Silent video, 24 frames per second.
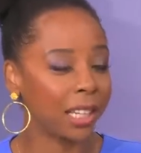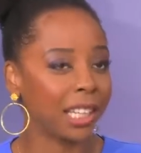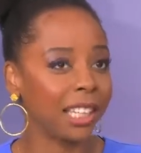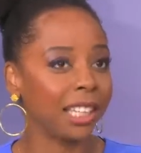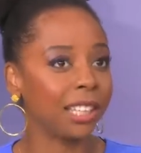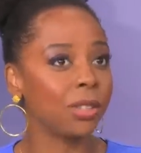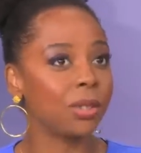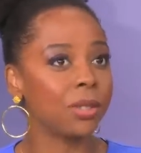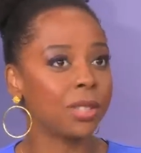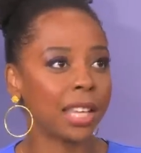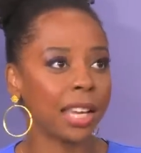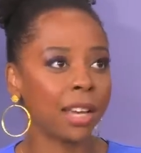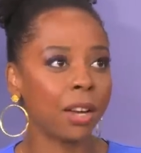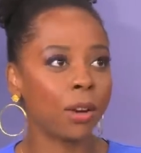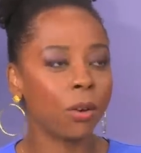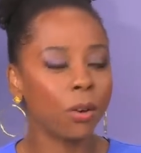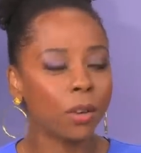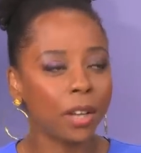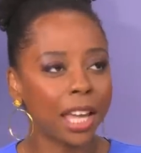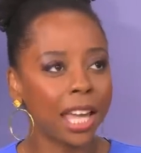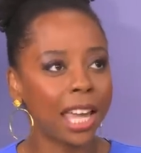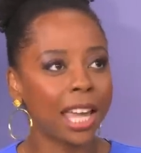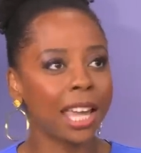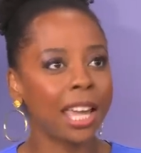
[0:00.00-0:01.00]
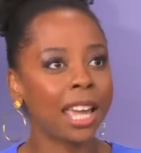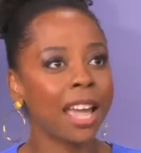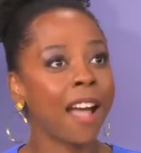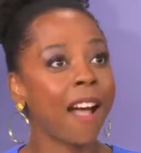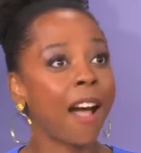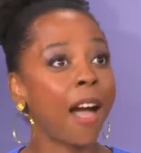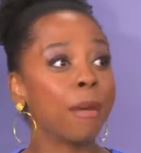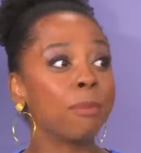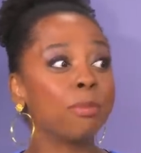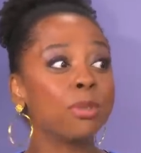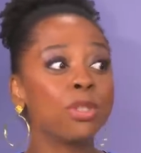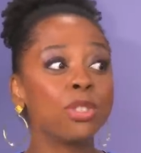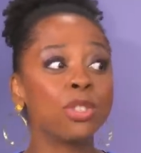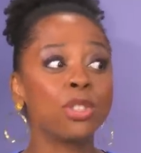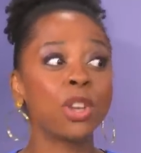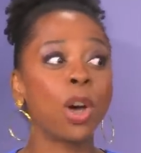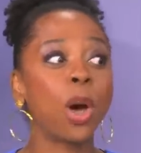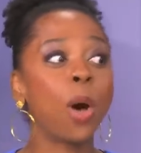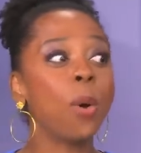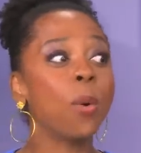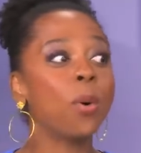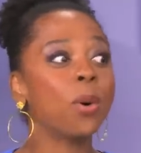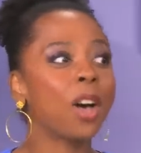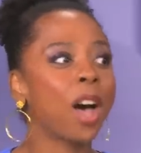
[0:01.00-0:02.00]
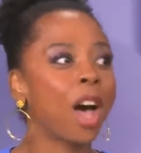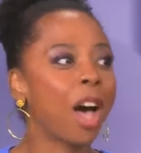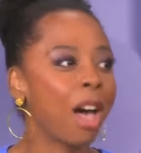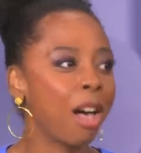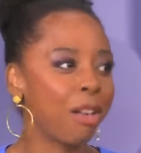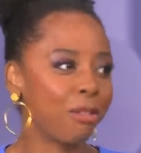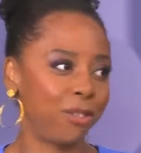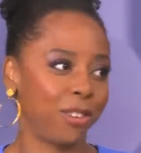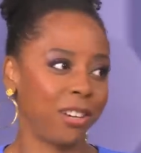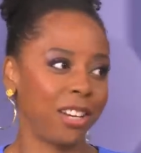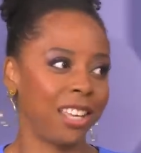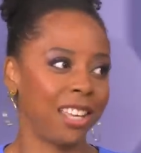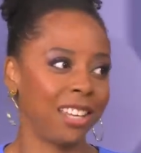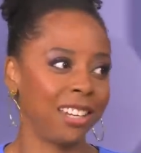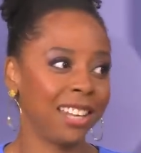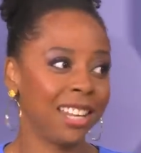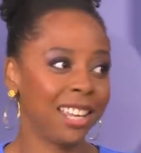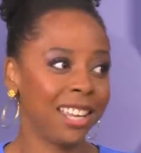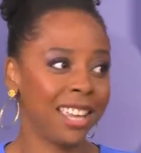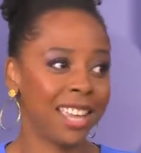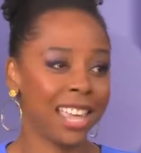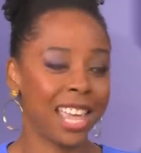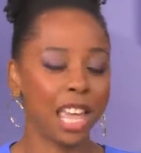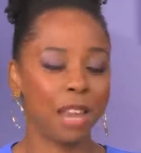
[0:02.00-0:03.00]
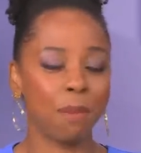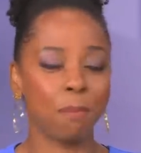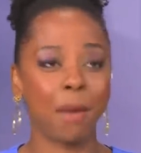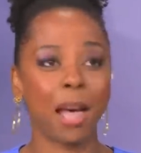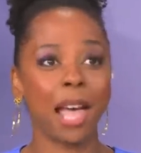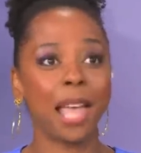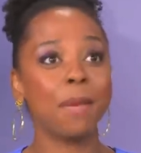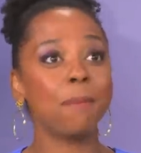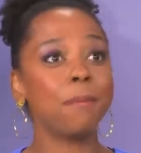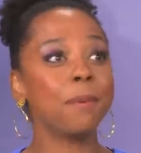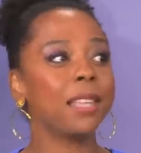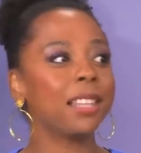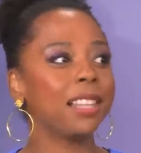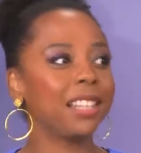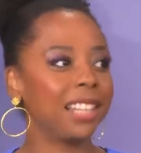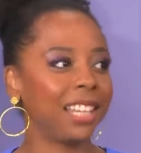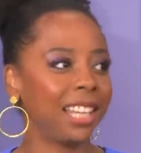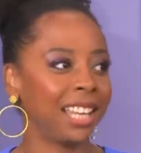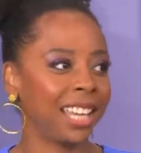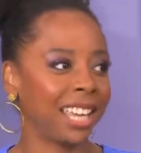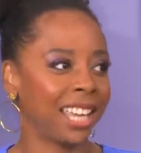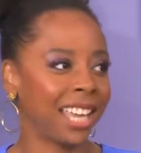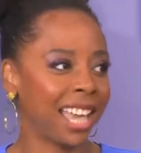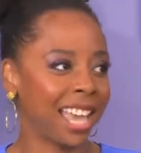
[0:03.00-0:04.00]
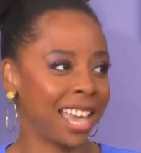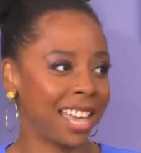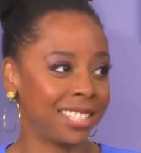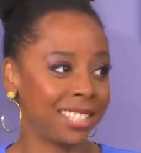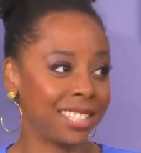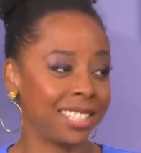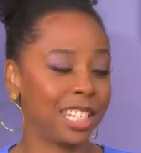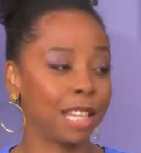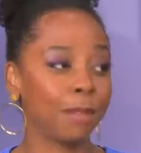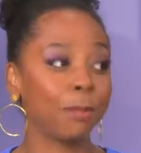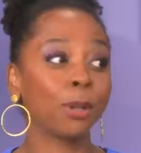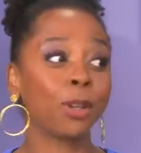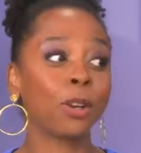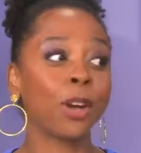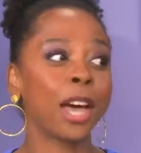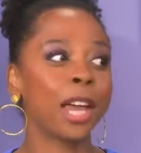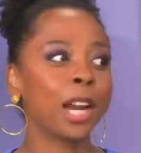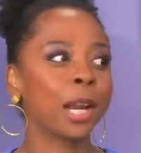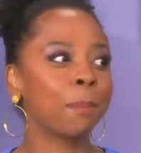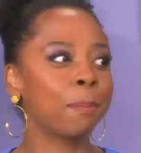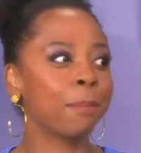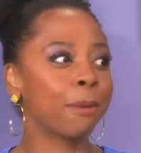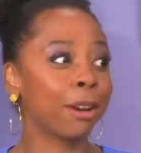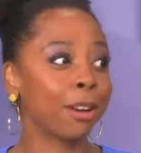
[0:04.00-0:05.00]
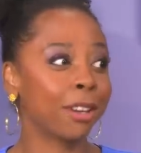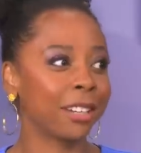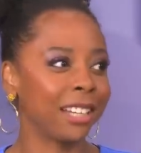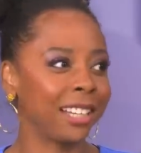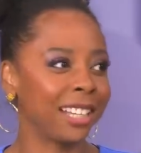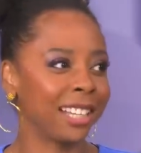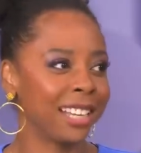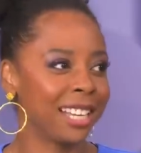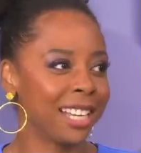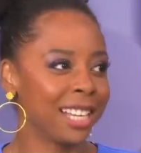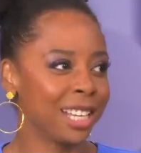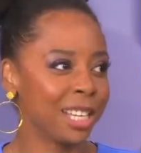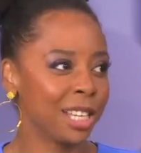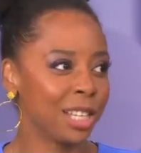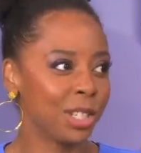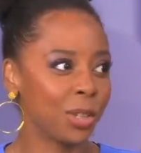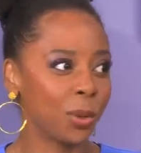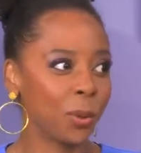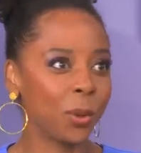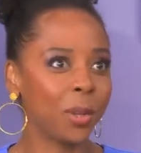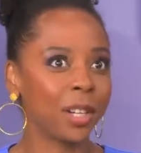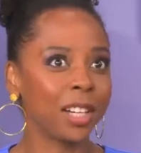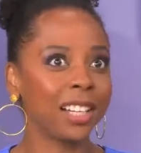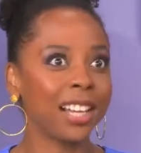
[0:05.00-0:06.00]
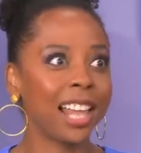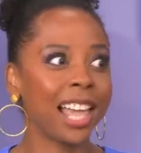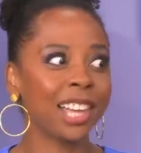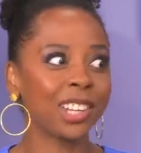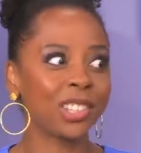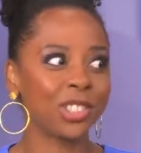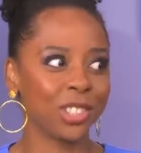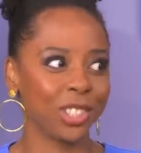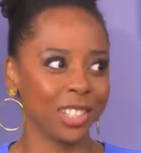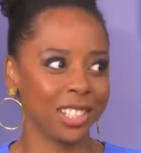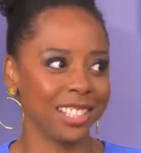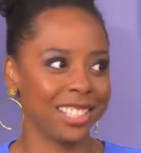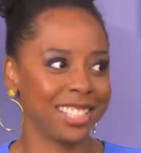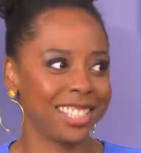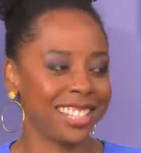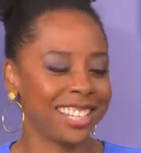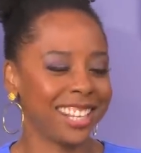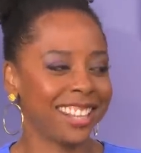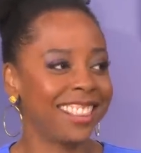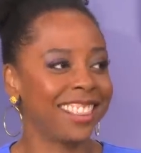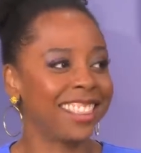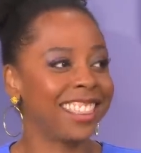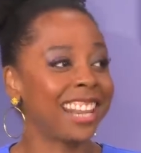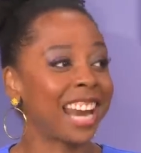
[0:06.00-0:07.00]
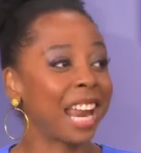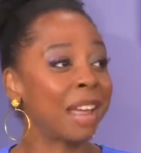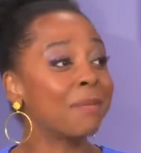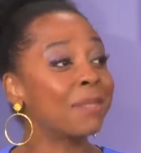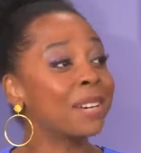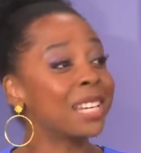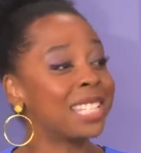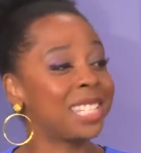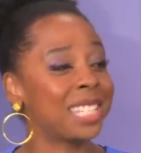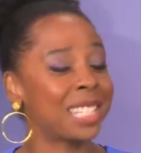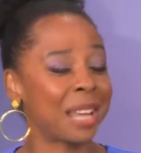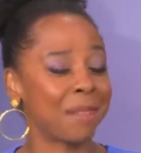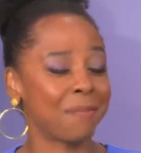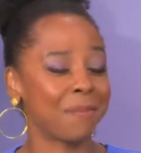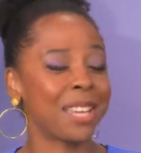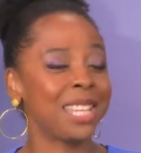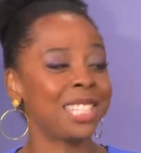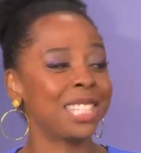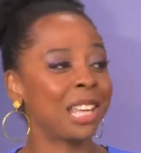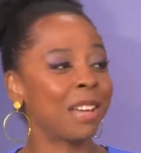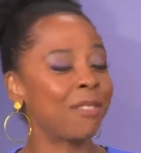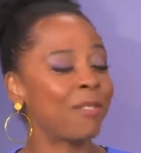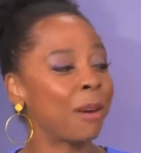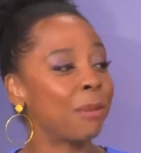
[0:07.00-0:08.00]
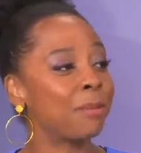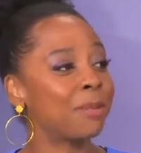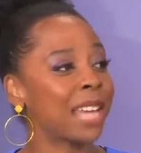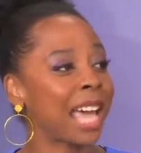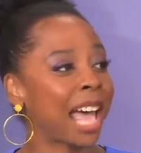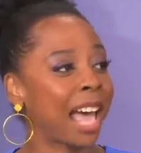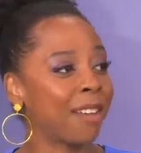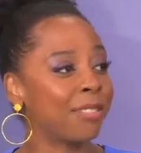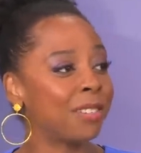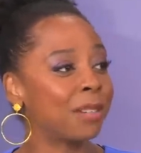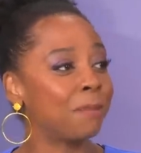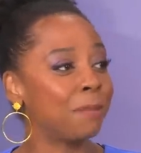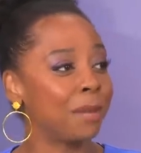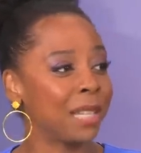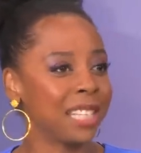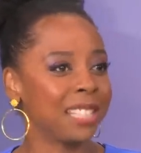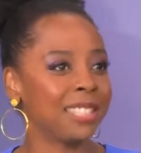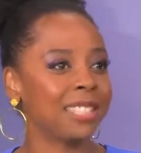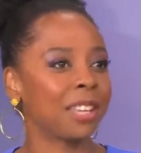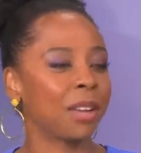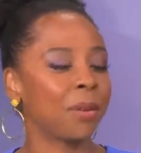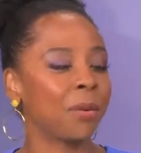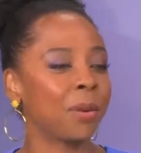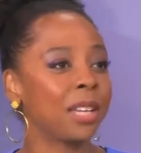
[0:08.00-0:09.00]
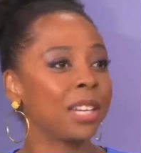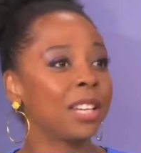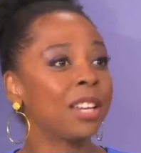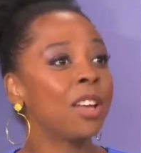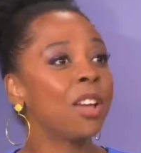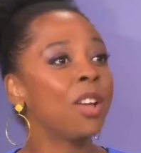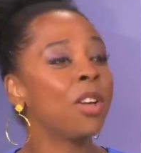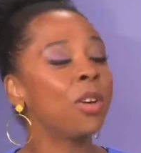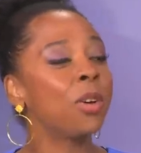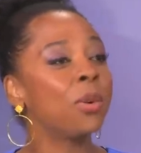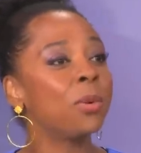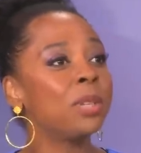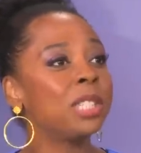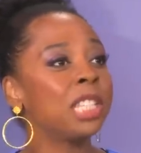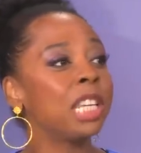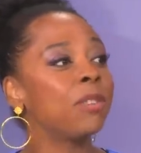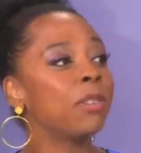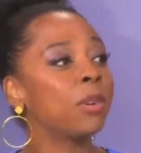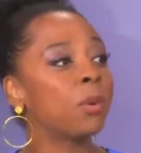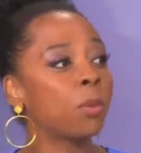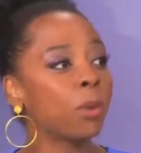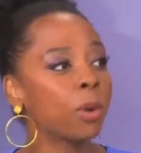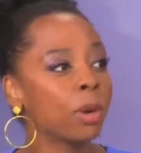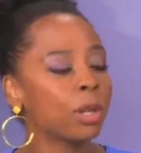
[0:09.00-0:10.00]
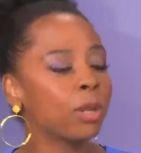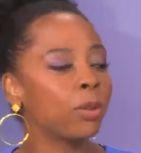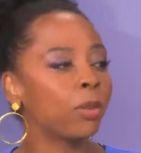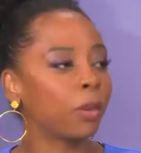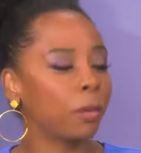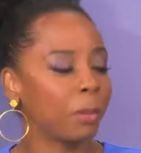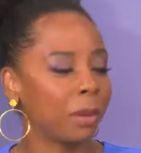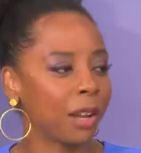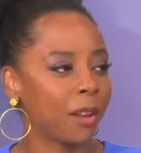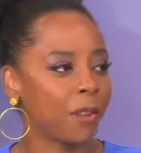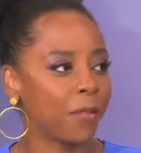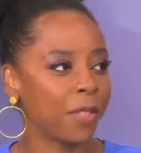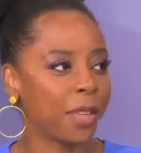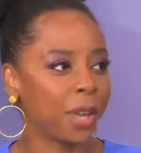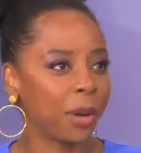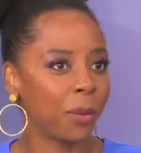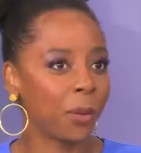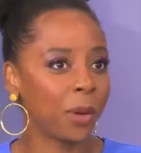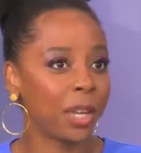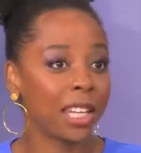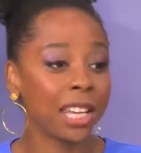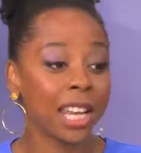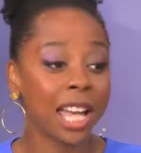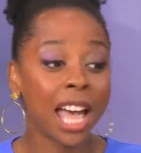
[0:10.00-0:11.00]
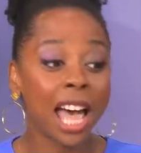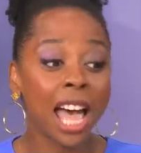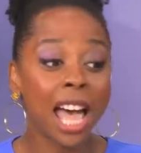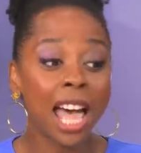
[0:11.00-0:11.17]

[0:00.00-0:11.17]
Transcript: You say, okay, I'm so confident in my ability as the Democratic Party to win elections that I'm going to set myself up to have to beat someone who is even worse for me if they win.